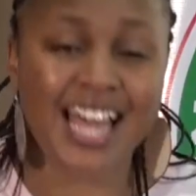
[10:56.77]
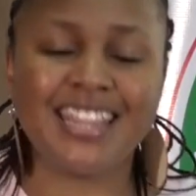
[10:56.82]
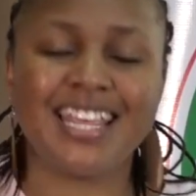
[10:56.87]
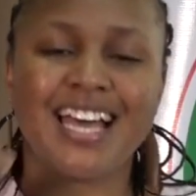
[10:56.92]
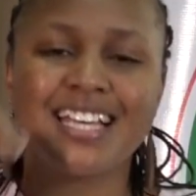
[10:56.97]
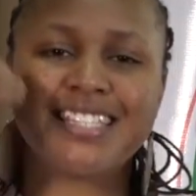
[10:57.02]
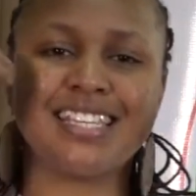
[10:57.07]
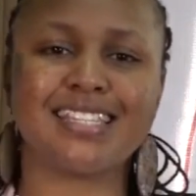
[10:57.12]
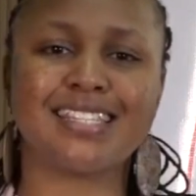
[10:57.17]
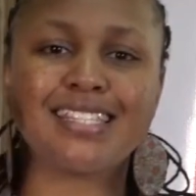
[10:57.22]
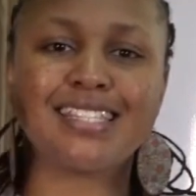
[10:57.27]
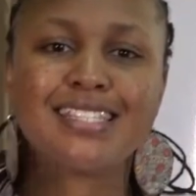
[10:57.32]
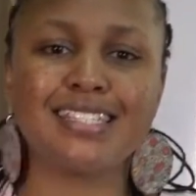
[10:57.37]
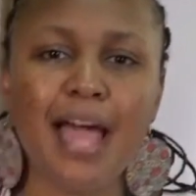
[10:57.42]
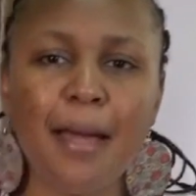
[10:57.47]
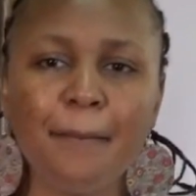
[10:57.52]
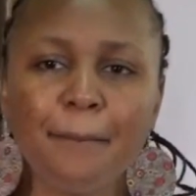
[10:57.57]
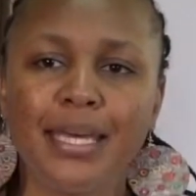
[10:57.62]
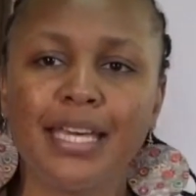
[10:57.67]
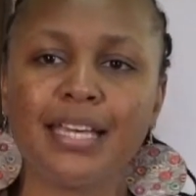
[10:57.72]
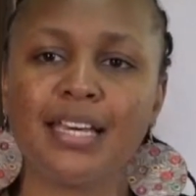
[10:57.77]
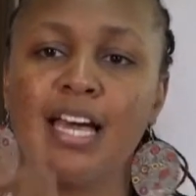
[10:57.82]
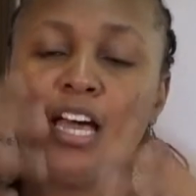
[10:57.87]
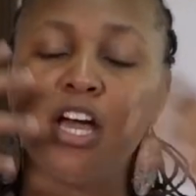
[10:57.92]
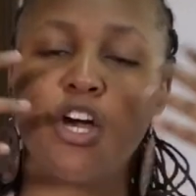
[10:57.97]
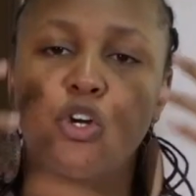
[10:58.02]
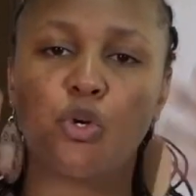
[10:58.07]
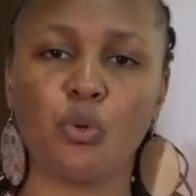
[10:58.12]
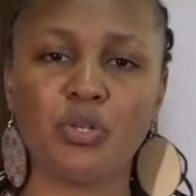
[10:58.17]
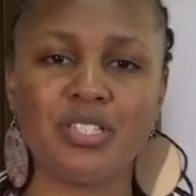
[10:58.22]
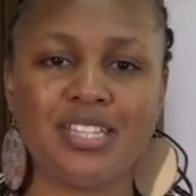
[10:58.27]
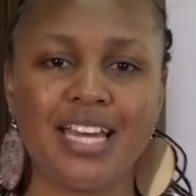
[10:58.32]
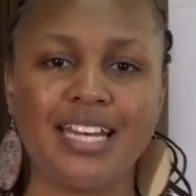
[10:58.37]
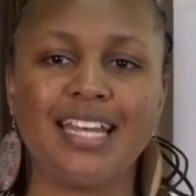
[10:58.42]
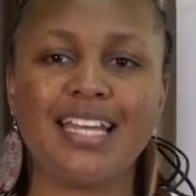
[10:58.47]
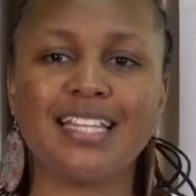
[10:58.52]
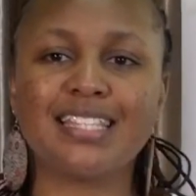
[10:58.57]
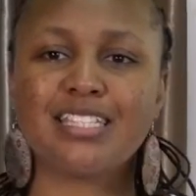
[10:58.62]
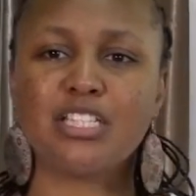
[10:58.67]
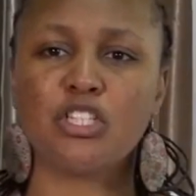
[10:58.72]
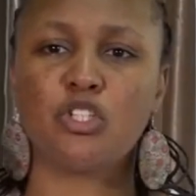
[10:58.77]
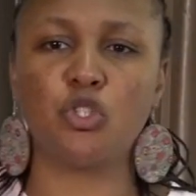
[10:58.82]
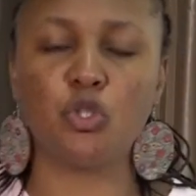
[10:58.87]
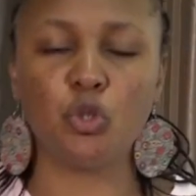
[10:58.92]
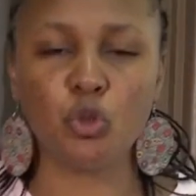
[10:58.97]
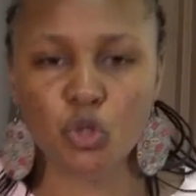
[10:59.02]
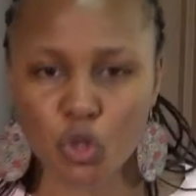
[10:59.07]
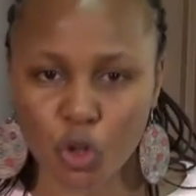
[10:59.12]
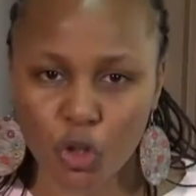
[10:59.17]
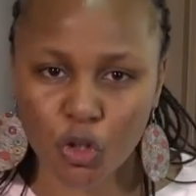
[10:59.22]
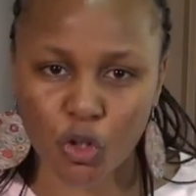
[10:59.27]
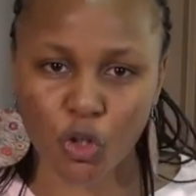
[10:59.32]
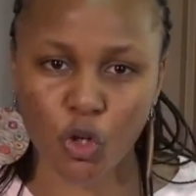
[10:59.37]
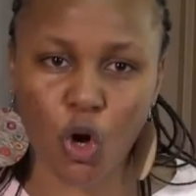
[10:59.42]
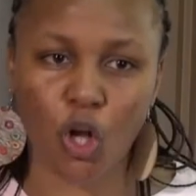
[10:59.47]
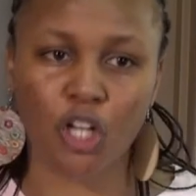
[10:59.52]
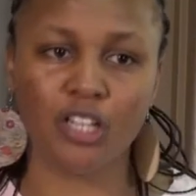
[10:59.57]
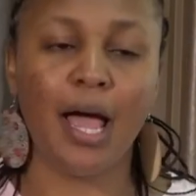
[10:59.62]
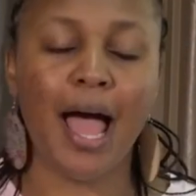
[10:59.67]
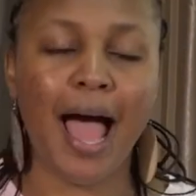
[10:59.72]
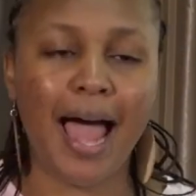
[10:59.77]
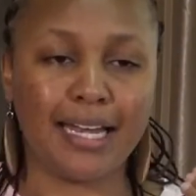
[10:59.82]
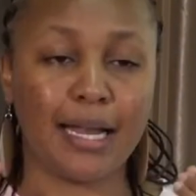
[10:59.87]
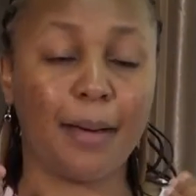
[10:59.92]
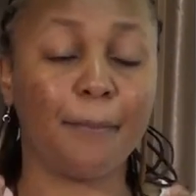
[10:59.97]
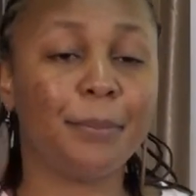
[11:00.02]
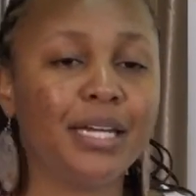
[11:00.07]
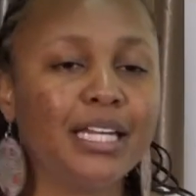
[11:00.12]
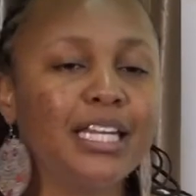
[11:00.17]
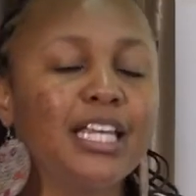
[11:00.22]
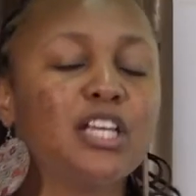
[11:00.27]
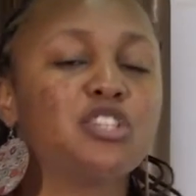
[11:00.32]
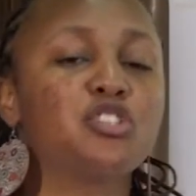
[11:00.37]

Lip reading: There are systemic rooted institutional underpinnings